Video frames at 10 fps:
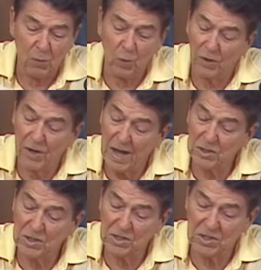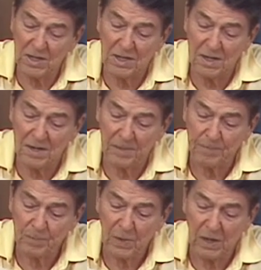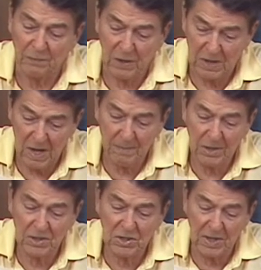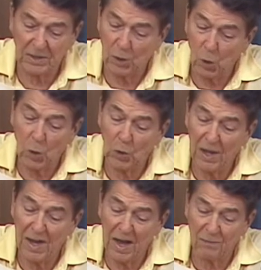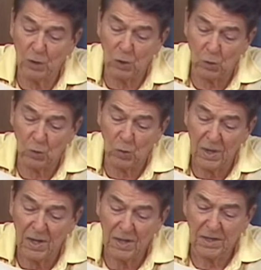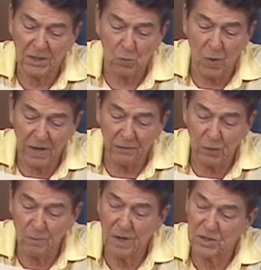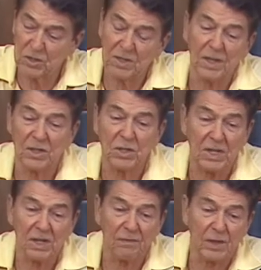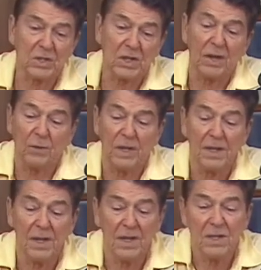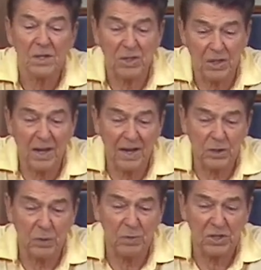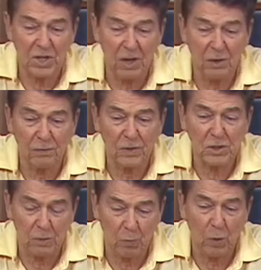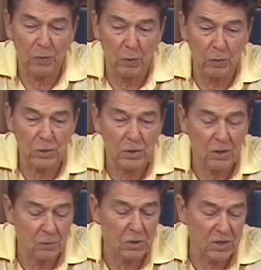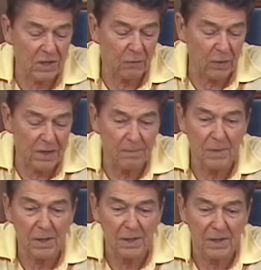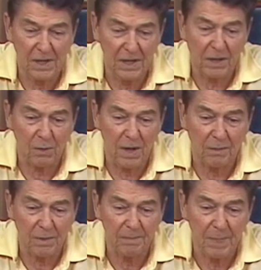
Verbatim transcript: will not succeed if the communists think that all they have to do is wait a few months and see if this country still has the resolve to support those who seek freedom in Nicaragua.